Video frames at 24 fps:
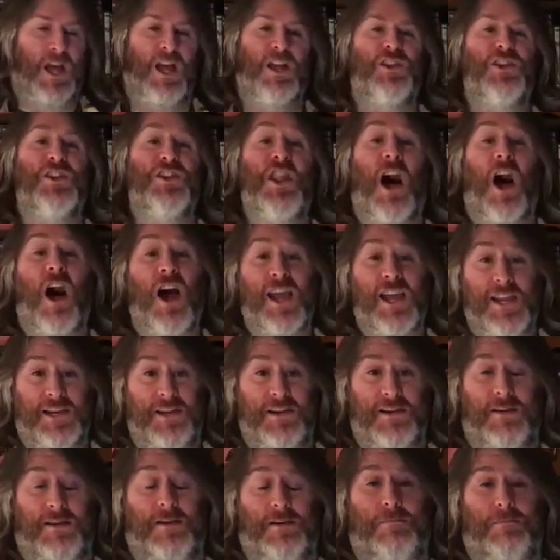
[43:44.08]

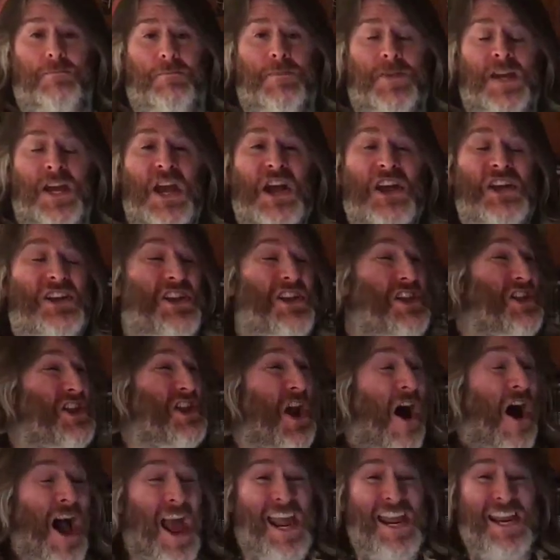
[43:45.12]
9.
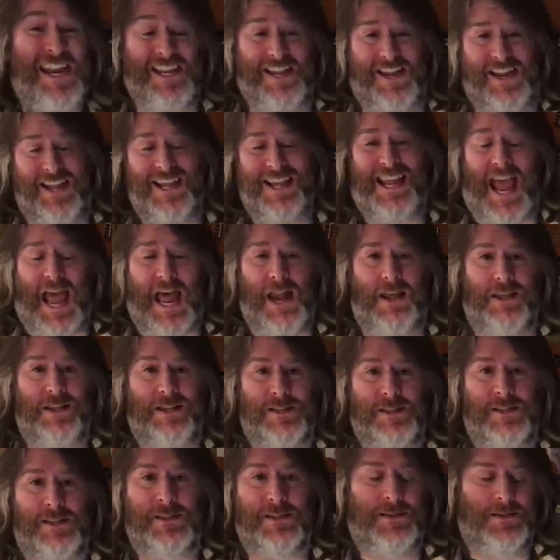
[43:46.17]
9
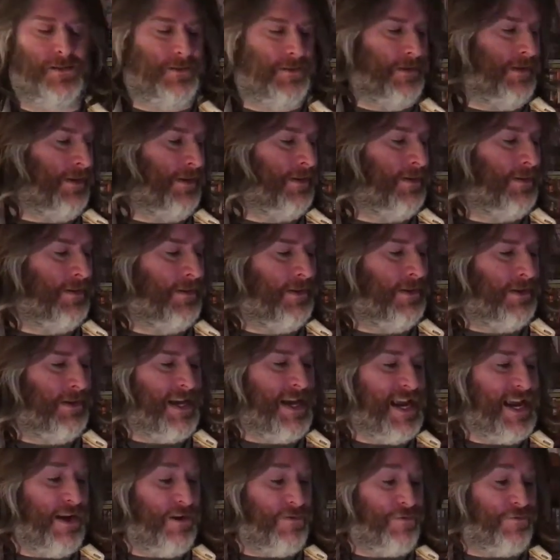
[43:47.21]
gallons
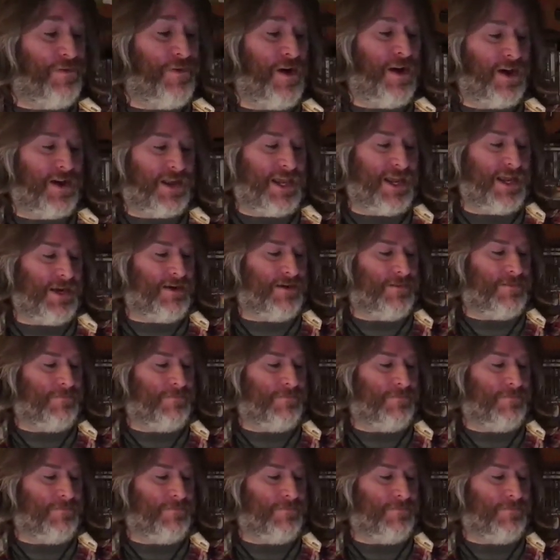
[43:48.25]
in a firkin.